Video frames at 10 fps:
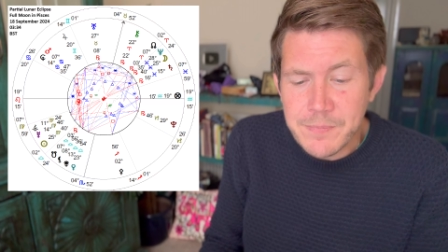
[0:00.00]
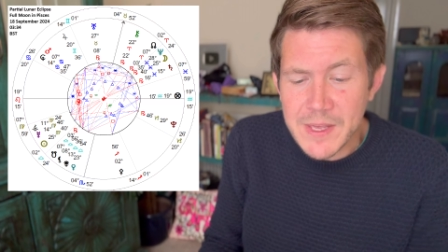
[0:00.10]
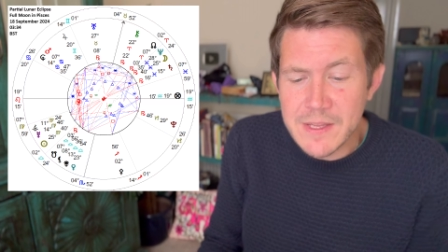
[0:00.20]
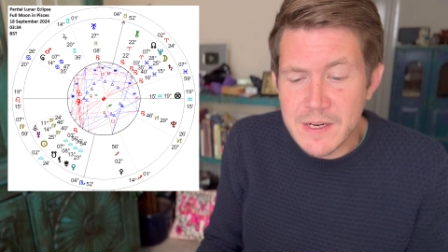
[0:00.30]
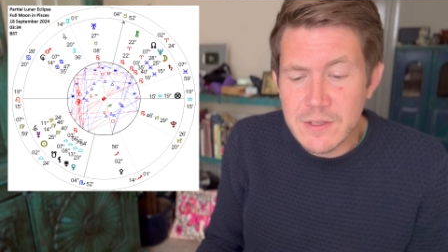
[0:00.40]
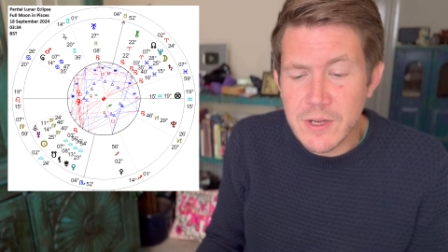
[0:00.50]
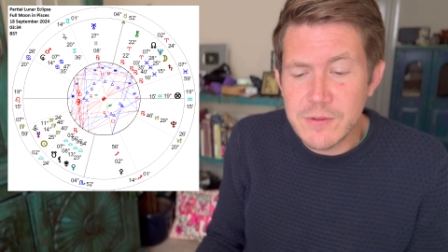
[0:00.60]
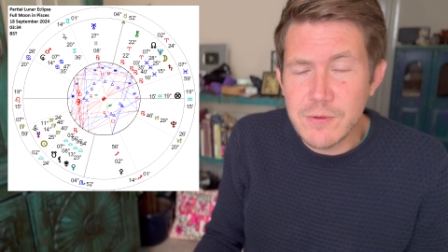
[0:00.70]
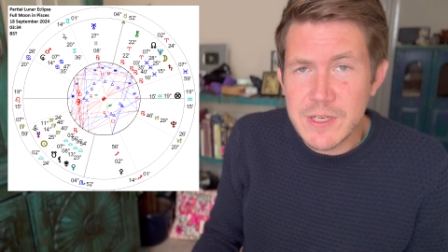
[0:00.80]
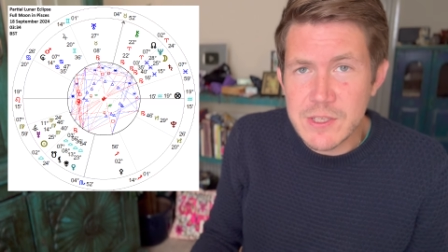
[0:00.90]
And then I'll go
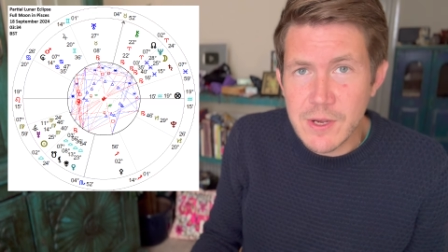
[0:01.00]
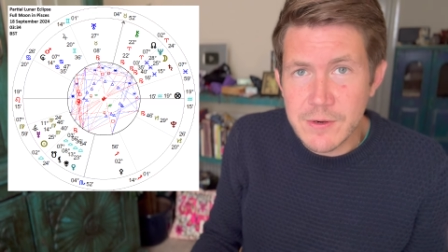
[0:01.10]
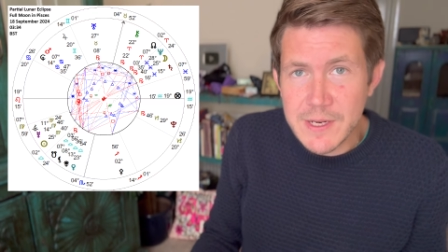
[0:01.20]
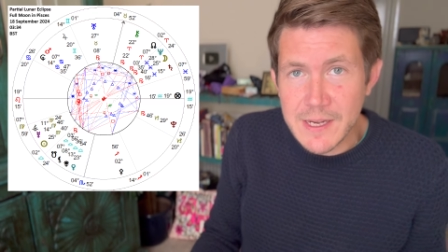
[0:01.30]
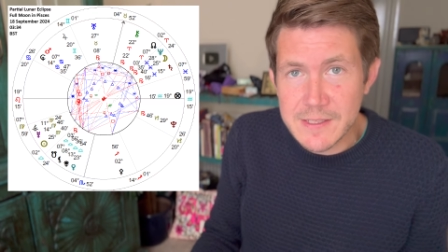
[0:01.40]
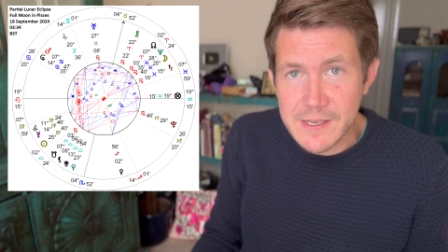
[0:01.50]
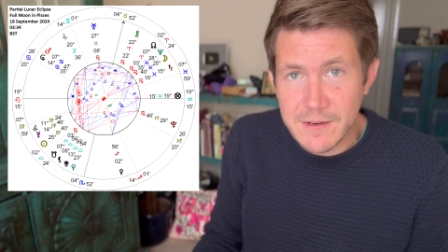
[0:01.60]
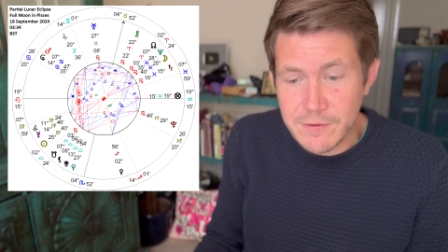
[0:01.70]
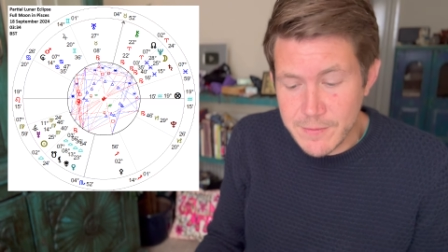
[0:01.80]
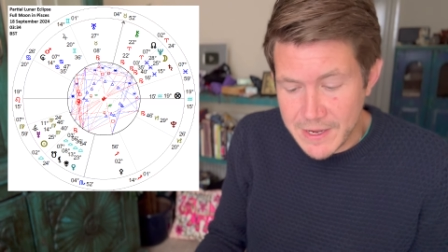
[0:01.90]
through each zodiac
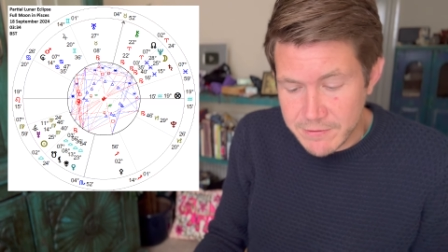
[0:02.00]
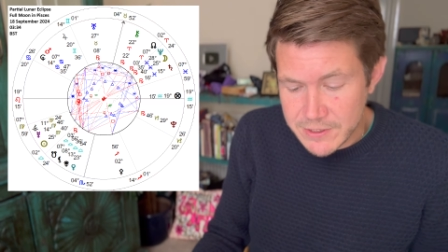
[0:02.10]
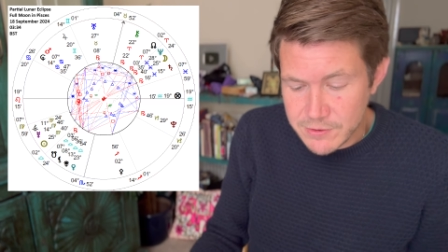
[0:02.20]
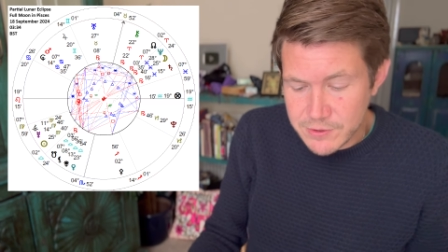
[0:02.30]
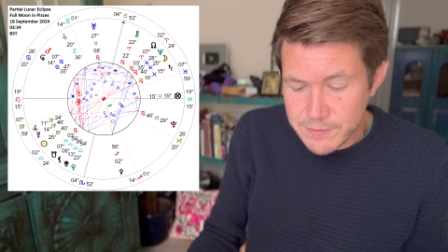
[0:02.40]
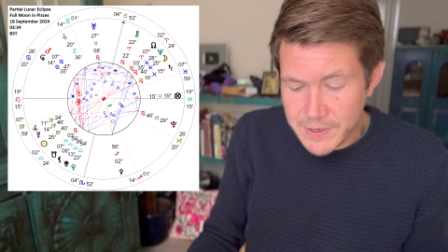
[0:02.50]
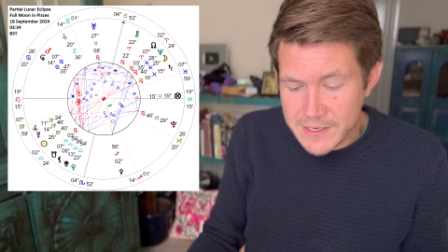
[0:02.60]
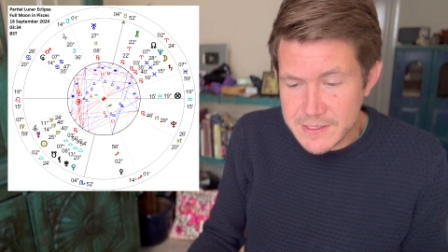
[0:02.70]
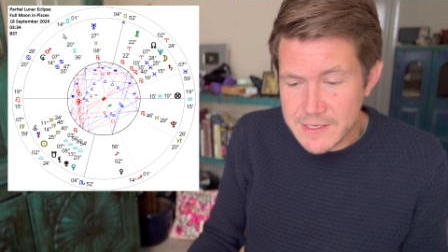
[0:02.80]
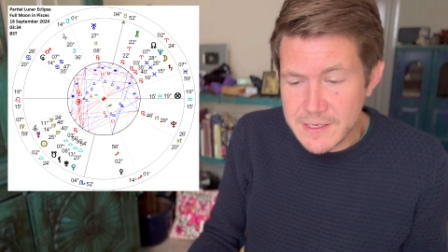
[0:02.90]
sign from Aries through to
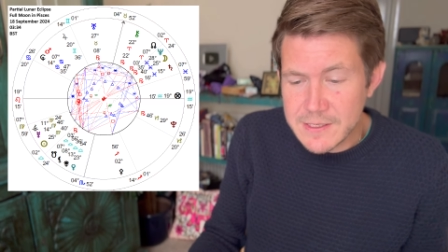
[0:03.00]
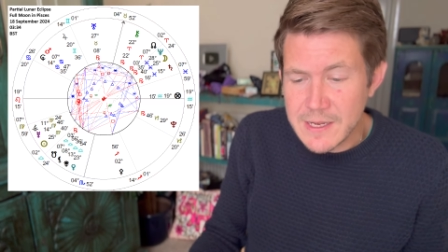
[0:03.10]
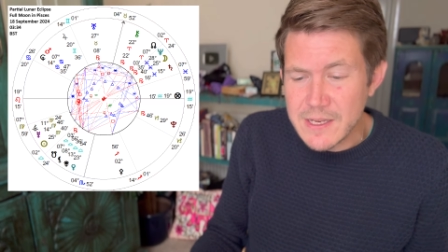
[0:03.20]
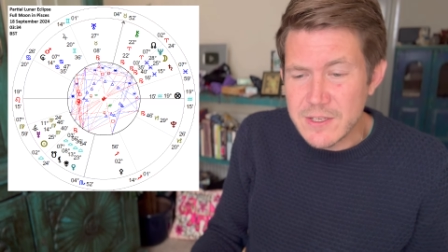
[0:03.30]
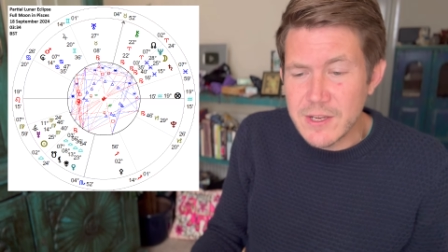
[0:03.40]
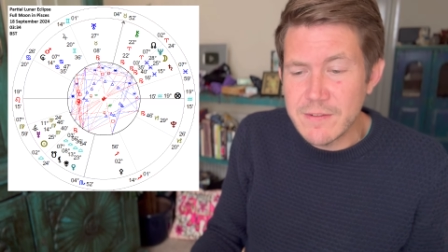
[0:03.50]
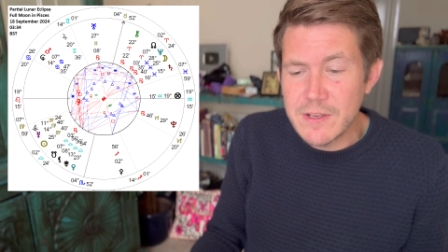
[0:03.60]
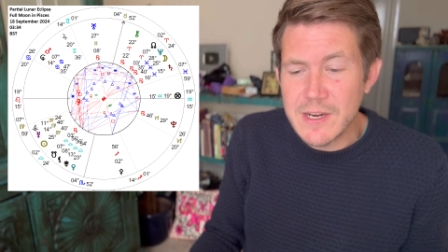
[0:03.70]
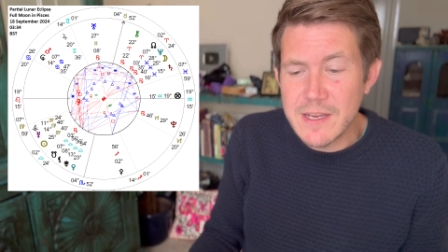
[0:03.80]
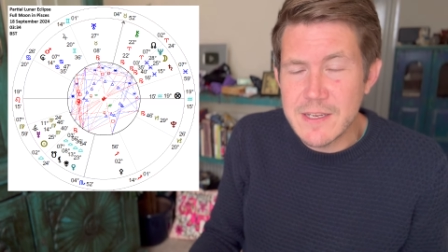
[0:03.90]
Pisces to give you
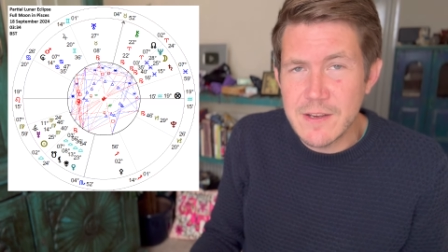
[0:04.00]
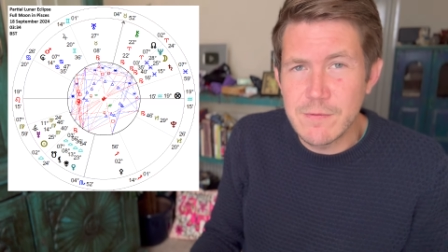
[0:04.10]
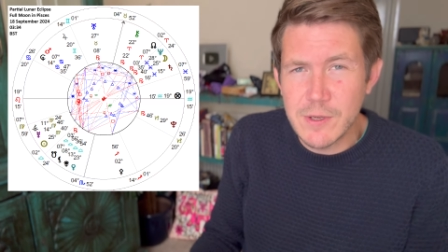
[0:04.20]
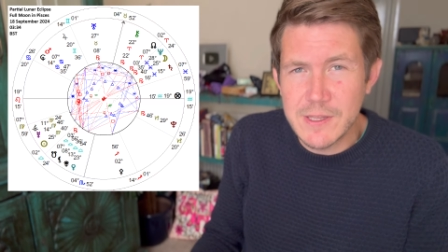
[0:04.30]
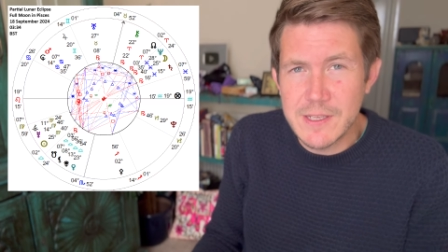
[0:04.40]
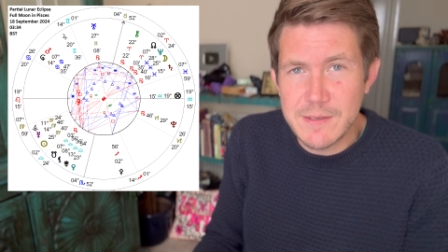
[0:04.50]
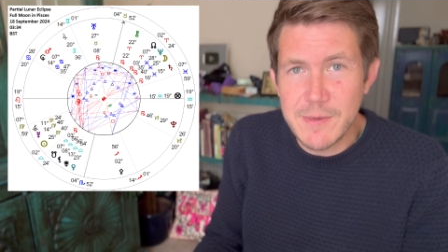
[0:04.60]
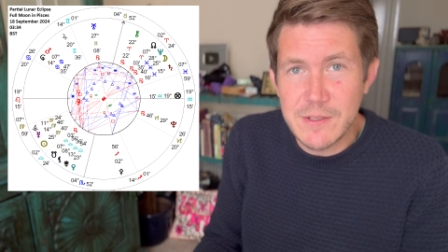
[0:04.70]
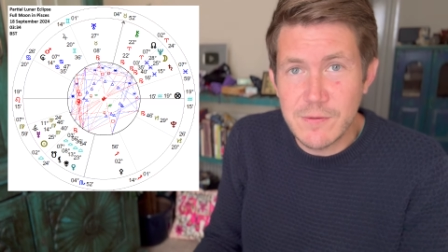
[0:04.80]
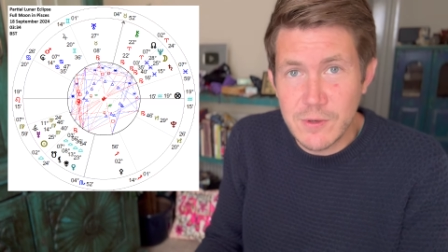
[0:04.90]
an idea of what this
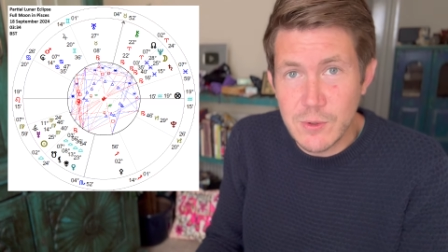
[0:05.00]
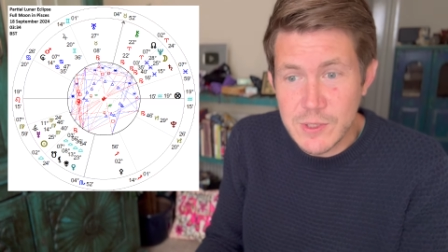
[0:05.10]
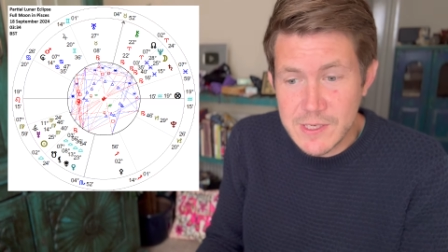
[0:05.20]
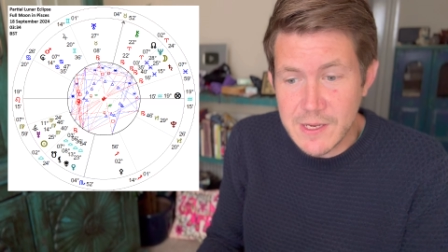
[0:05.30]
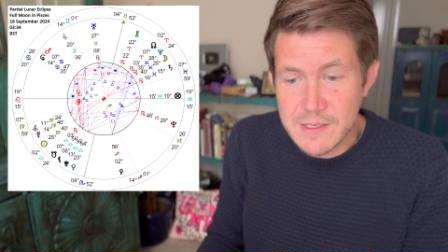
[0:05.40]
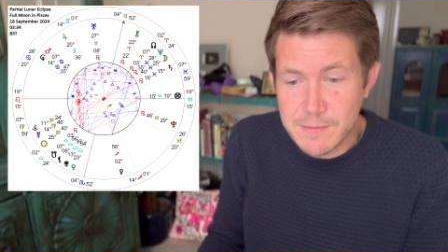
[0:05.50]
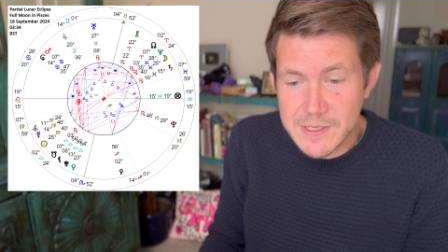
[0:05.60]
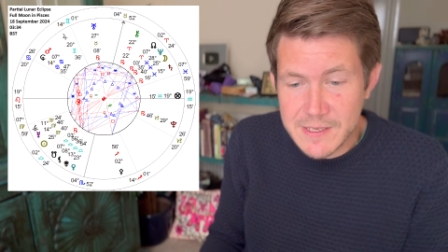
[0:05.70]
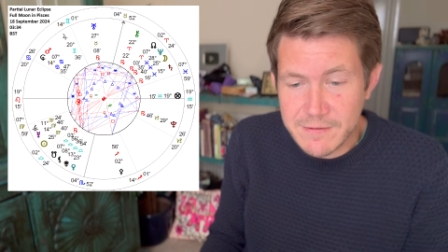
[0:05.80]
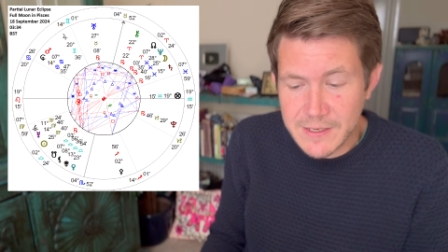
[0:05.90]
means for your sign
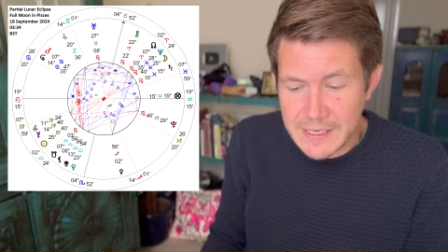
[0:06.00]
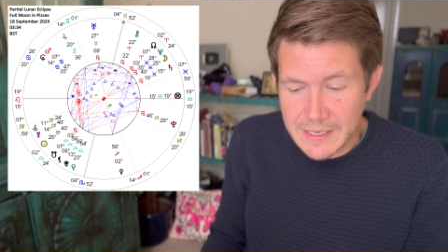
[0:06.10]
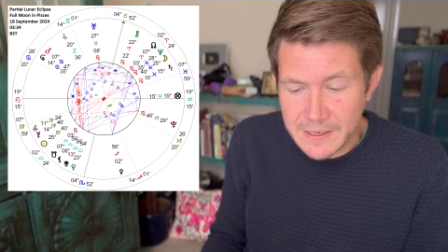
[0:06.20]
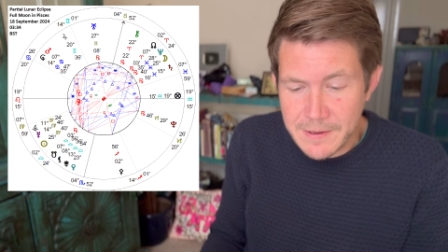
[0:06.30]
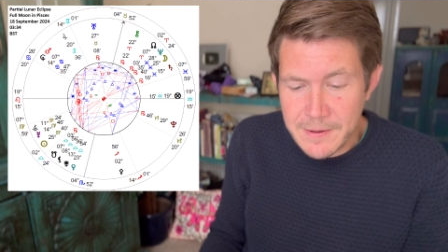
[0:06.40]
specifically.